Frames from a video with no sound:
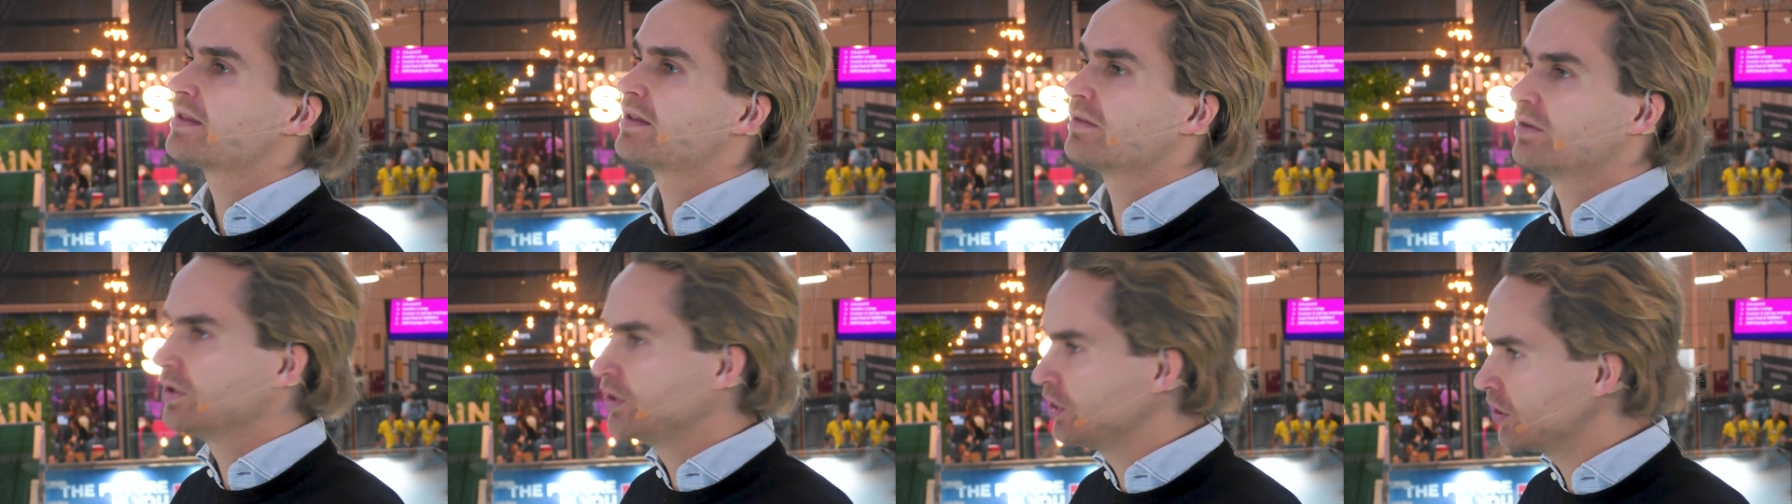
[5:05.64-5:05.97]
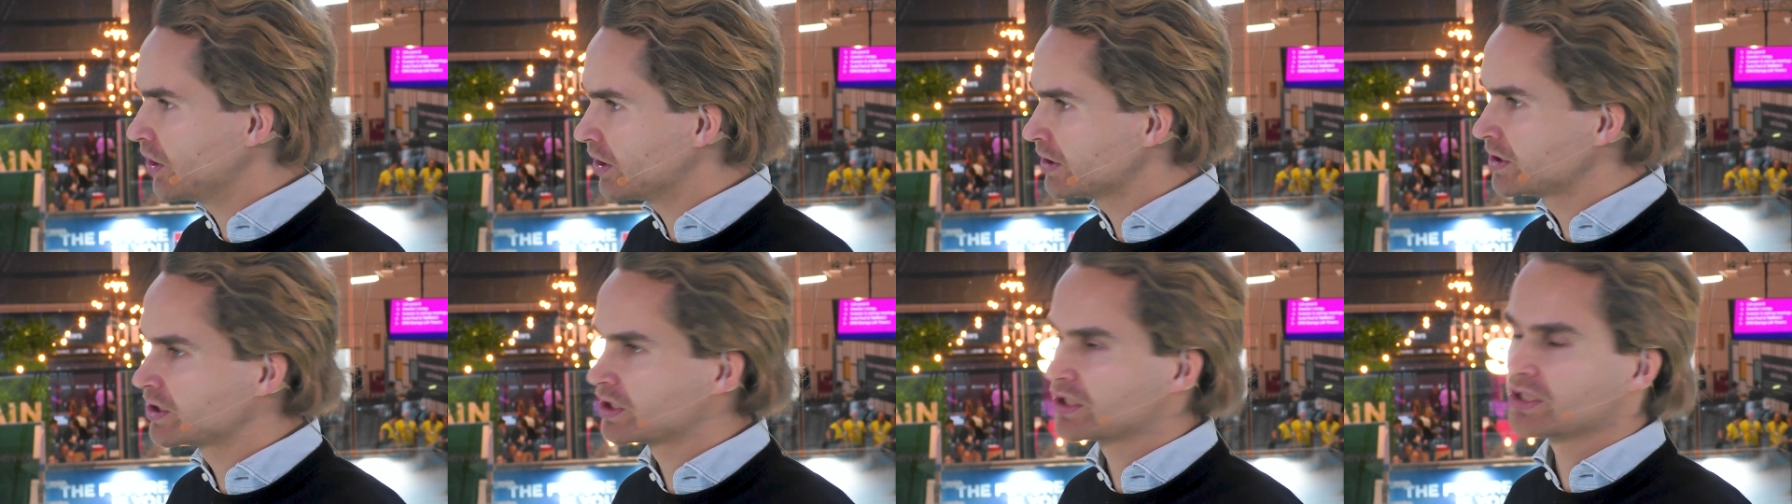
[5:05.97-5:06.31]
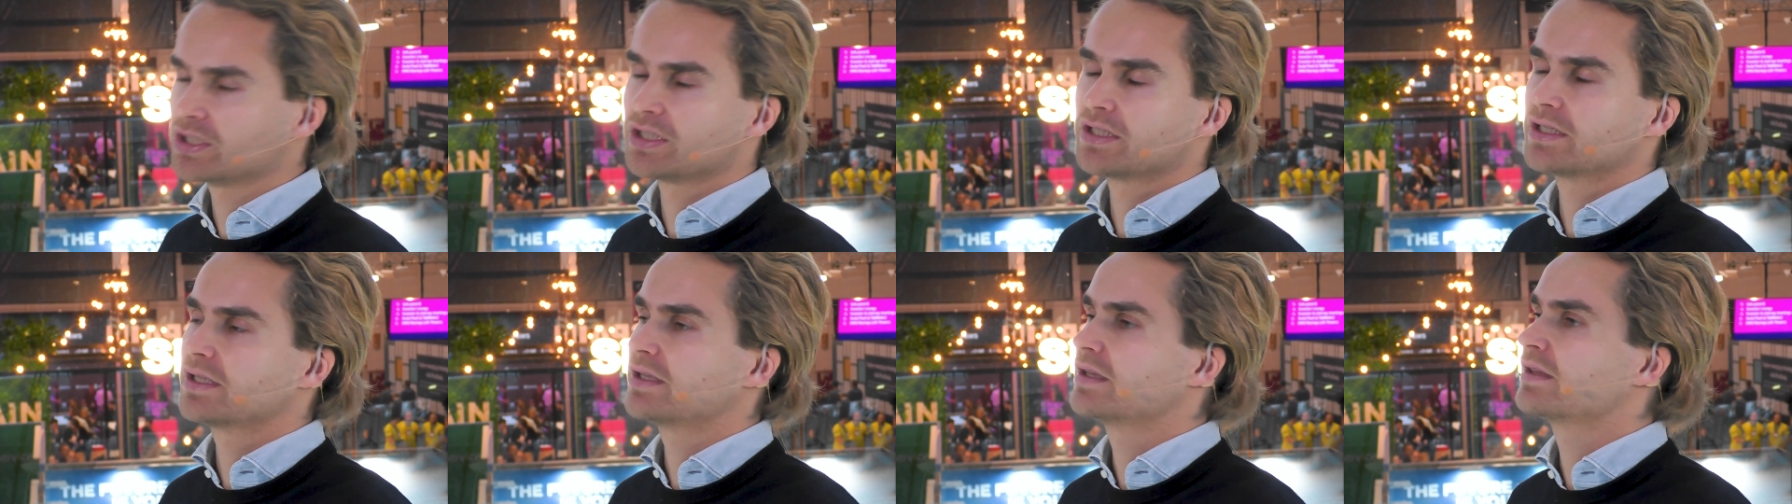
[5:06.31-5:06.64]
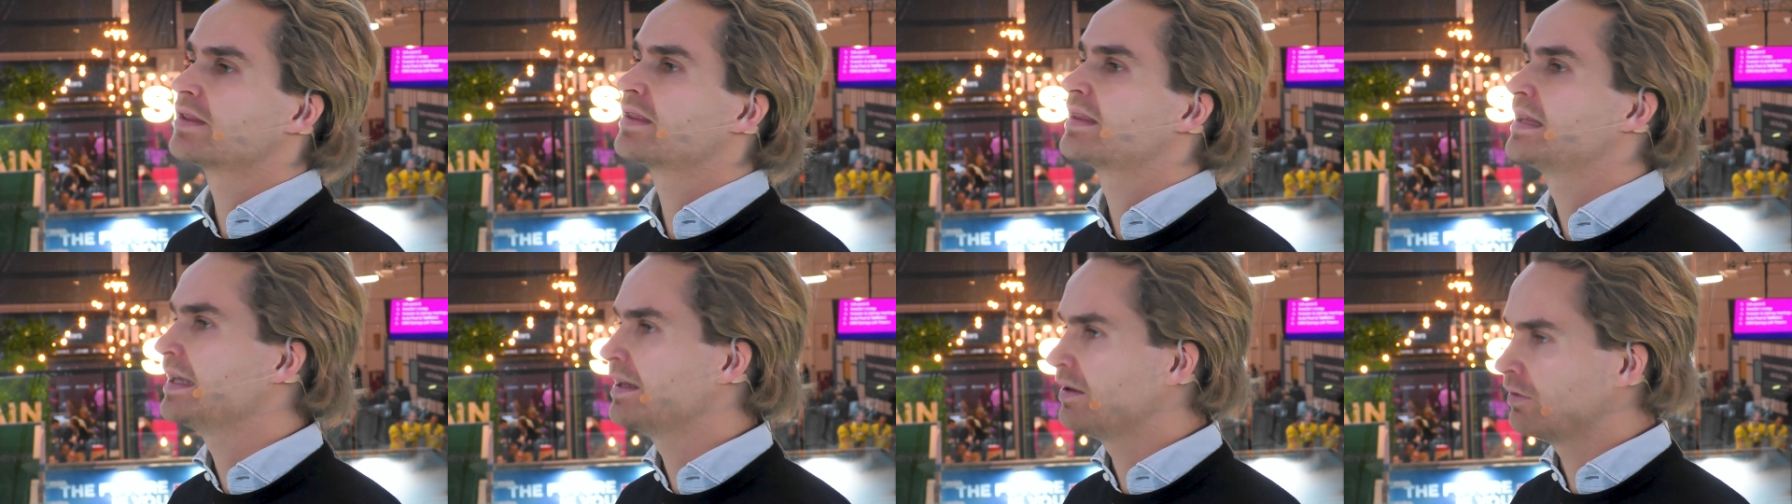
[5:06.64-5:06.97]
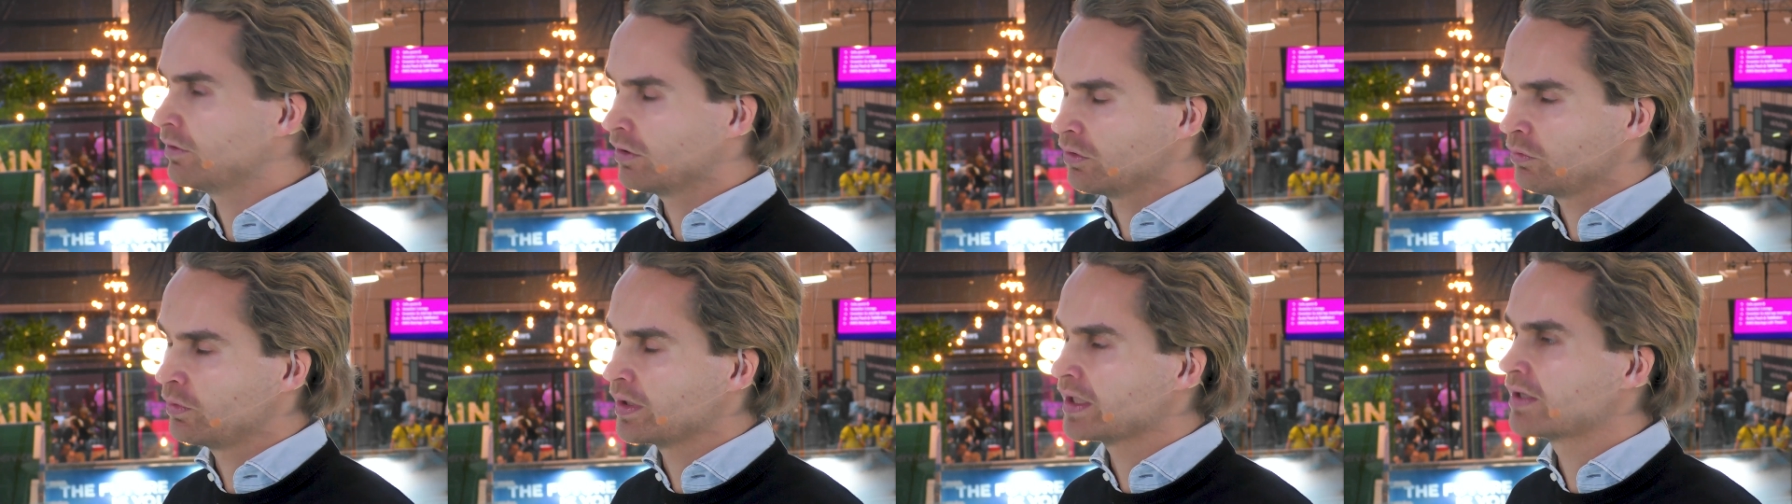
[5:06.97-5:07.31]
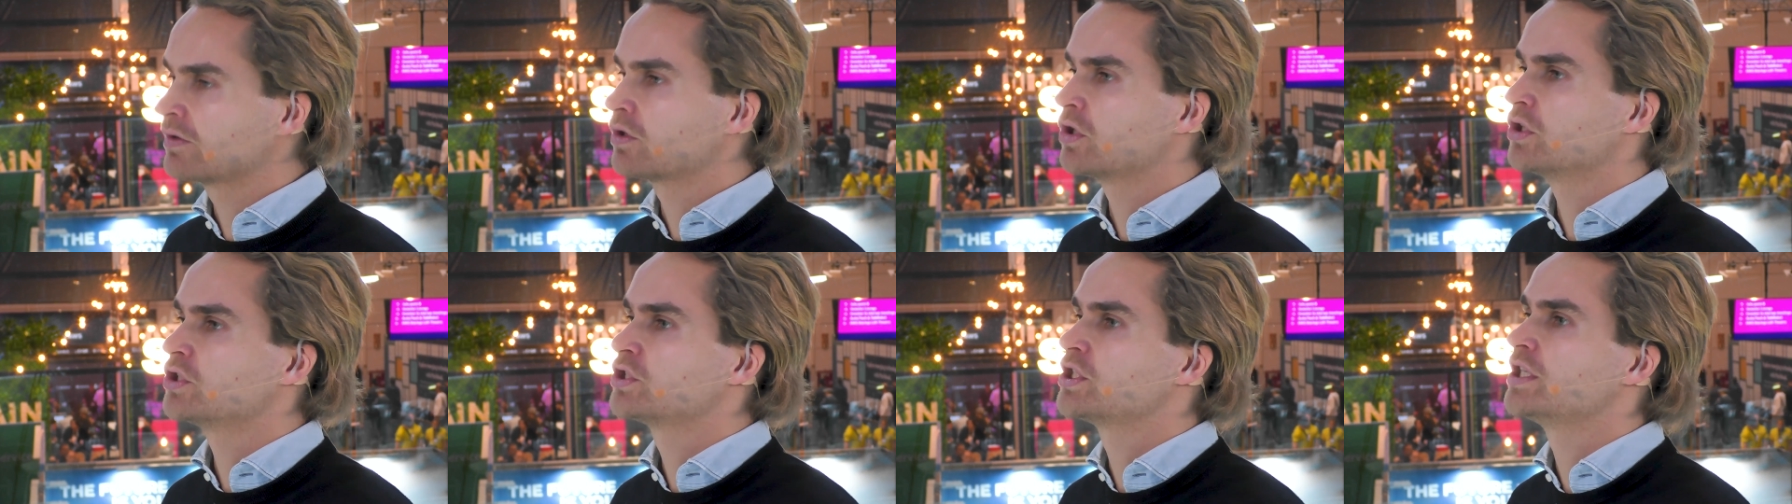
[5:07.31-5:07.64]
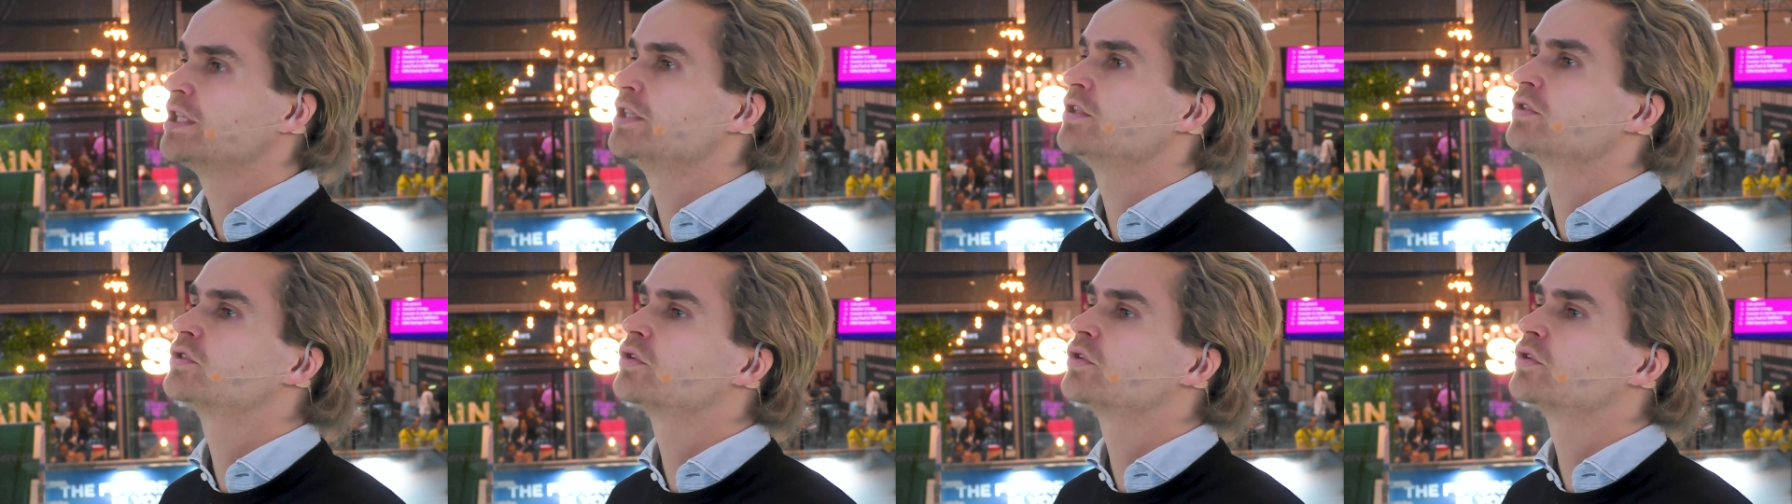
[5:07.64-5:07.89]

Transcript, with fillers: not see, or we continue